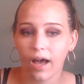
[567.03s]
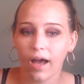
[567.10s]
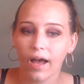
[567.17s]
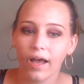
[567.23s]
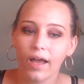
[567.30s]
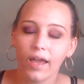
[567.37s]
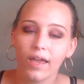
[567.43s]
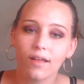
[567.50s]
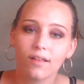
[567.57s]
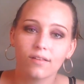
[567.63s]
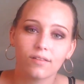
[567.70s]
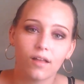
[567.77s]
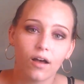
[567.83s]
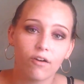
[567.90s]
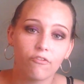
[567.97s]
I
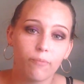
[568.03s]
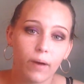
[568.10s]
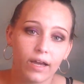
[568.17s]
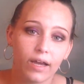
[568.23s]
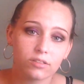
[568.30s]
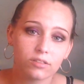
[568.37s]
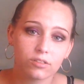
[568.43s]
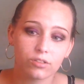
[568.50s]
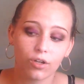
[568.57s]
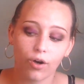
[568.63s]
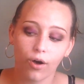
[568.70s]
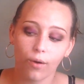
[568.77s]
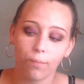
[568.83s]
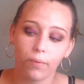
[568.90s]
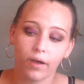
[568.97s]
love Pine
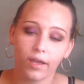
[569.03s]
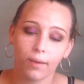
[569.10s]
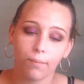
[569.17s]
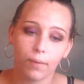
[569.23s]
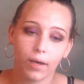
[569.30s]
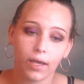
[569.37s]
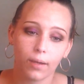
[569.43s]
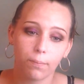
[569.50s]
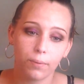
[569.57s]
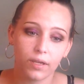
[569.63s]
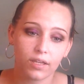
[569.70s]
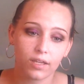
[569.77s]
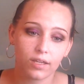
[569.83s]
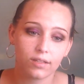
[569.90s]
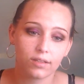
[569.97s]
Sol, but in my
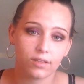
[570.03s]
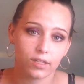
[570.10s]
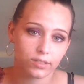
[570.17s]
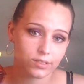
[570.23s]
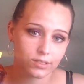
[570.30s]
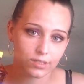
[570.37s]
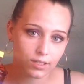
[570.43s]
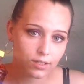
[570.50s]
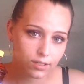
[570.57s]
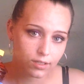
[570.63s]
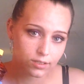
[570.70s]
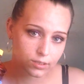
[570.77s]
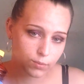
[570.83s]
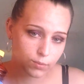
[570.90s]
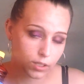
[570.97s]
opinion, this
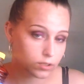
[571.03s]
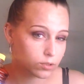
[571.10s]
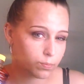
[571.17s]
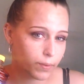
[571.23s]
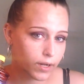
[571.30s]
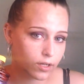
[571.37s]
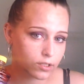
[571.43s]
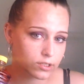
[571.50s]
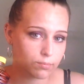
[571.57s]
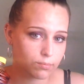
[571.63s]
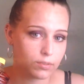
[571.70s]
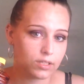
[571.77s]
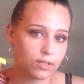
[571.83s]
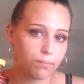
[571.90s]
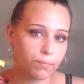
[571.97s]
smells better to
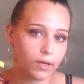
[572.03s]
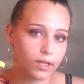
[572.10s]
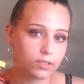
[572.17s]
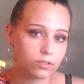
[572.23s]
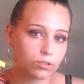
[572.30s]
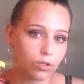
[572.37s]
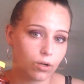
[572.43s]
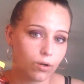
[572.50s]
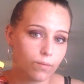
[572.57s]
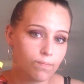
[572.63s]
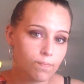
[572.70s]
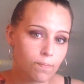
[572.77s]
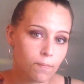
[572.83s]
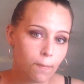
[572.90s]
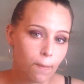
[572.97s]
me than Pine Sol.
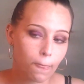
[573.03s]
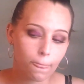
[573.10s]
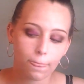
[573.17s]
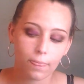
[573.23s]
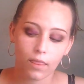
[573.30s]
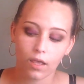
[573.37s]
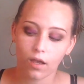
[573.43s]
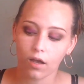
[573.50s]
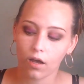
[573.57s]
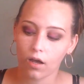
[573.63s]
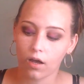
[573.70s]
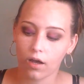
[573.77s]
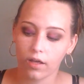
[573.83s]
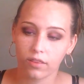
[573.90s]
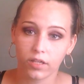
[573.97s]

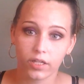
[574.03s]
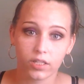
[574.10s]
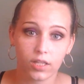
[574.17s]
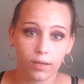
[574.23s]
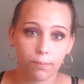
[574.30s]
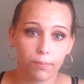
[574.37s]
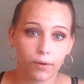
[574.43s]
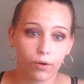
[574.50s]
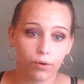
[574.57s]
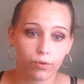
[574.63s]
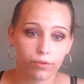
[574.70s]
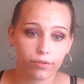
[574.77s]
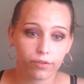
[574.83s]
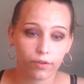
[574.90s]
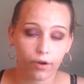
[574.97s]
I think they
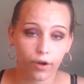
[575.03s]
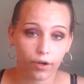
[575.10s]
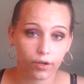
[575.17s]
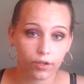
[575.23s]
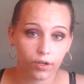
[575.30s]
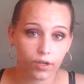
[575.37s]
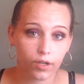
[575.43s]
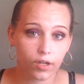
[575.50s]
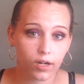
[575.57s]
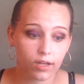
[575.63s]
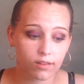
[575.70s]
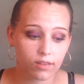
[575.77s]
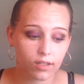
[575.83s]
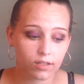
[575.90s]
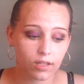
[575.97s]
both are good.
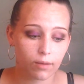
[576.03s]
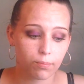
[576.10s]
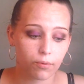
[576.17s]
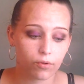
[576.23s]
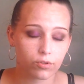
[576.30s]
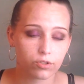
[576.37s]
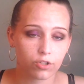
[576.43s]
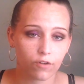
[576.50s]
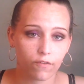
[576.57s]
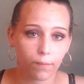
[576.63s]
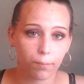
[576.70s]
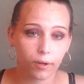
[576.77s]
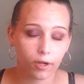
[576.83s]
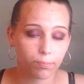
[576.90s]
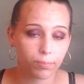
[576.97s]
I think they both serve
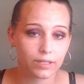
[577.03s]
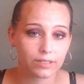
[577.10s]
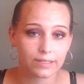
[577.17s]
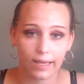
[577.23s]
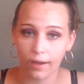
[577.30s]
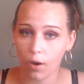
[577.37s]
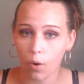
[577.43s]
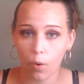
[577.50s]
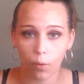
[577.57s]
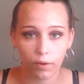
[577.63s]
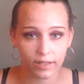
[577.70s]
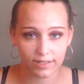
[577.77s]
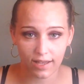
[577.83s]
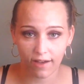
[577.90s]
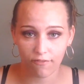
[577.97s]
a purpose. I
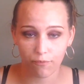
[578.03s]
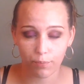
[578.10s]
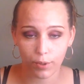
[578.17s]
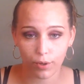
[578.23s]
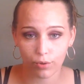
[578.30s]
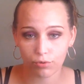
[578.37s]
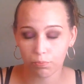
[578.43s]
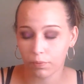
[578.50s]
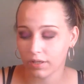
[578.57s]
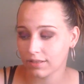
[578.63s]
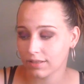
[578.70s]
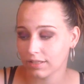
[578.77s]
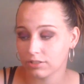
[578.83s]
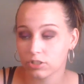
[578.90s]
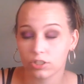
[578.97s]
always have both,
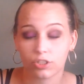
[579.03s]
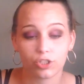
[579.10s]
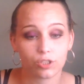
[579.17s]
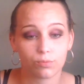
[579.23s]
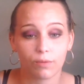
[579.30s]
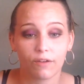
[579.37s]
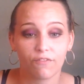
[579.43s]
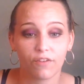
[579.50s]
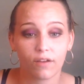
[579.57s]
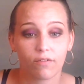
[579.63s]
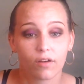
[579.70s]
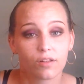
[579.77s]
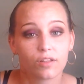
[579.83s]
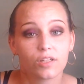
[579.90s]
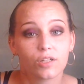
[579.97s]
but this is just my
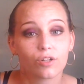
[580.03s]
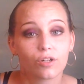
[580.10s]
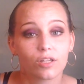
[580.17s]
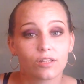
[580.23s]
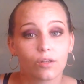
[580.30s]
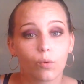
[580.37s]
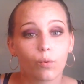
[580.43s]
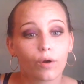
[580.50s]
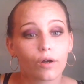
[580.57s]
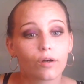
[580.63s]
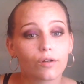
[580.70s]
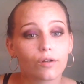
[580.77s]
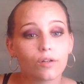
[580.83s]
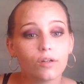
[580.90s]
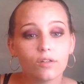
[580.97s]
favorite cleaner in the
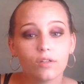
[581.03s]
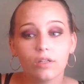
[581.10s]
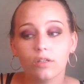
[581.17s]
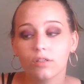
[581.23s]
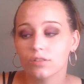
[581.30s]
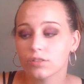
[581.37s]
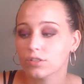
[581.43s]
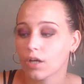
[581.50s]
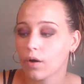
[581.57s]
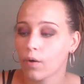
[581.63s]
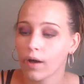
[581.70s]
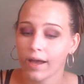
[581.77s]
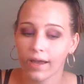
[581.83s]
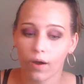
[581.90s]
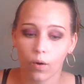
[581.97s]
world.
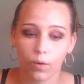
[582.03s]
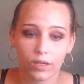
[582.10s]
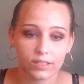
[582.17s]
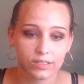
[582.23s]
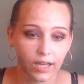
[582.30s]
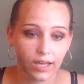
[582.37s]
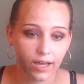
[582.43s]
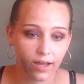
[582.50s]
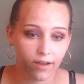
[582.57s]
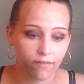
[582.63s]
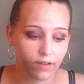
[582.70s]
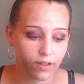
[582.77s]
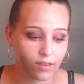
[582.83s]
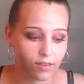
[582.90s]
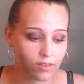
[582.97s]
So I always
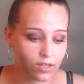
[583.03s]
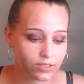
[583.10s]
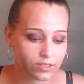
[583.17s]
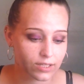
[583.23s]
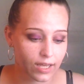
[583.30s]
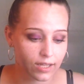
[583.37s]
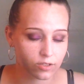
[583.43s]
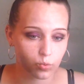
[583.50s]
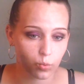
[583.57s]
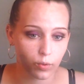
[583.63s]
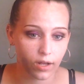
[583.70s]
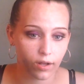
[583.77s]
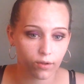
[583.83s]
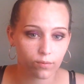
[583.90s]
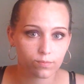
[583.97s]
have this as
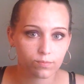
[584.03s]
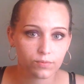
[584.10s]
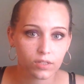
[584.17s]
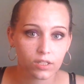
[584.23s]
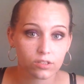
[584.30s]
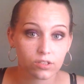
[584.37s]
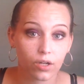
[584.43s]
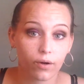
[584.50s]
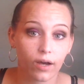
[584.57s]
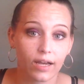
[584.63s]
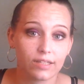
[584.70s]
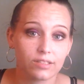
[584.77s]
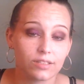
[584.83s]
well. So